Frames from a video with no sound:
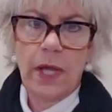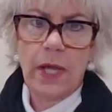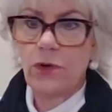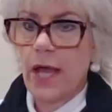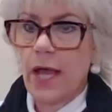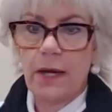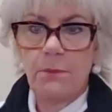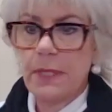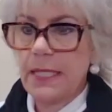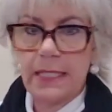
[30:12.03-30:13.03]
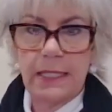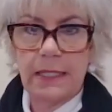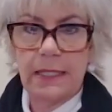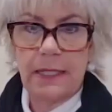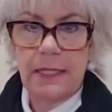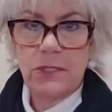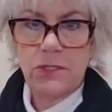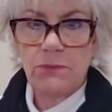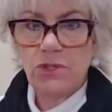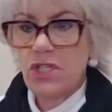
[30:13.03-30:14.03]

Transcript: I don't know how to be. So I'm